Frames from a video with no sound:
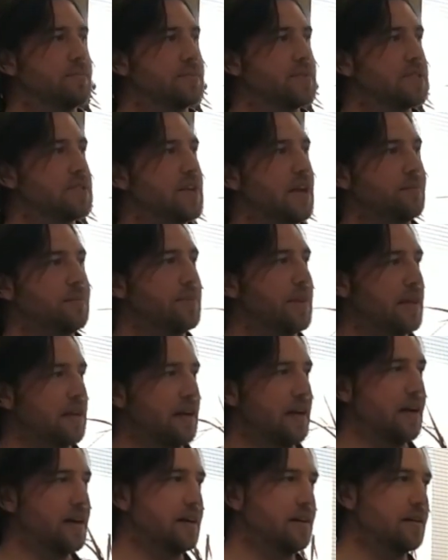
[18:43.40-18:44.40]
something
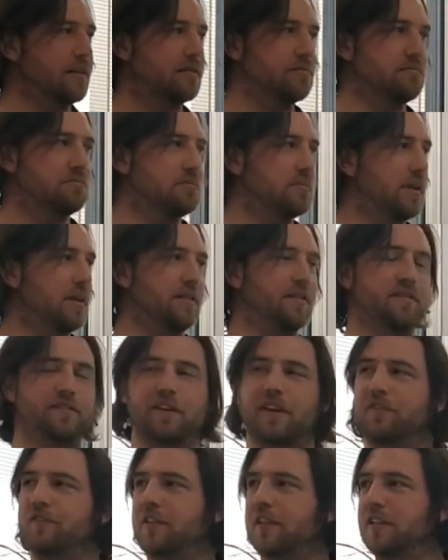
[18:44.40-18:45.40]
like
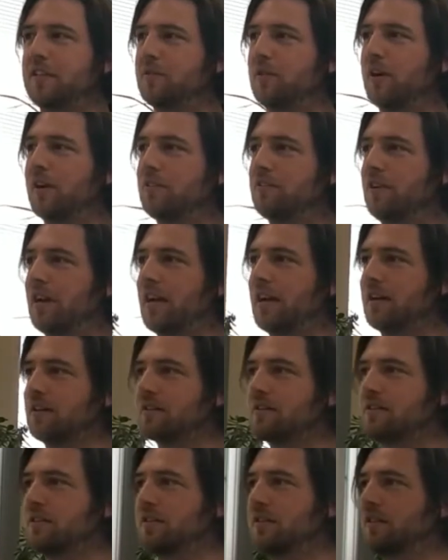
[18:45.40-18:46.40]
50 to
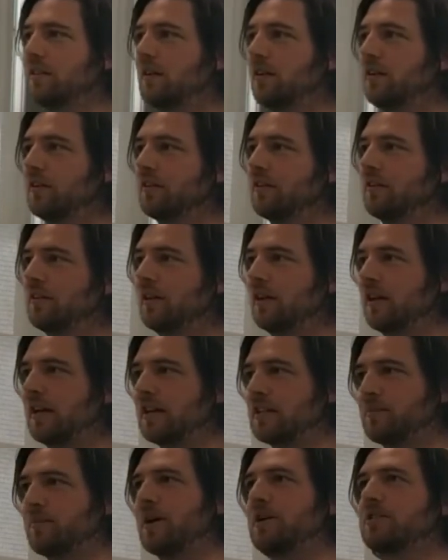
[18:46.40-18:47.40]
100x on
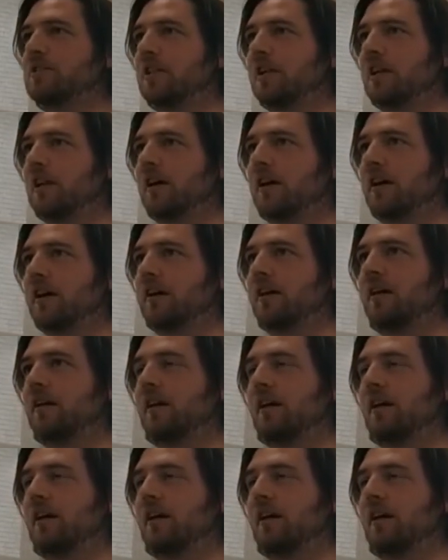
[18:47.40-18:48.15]
especially like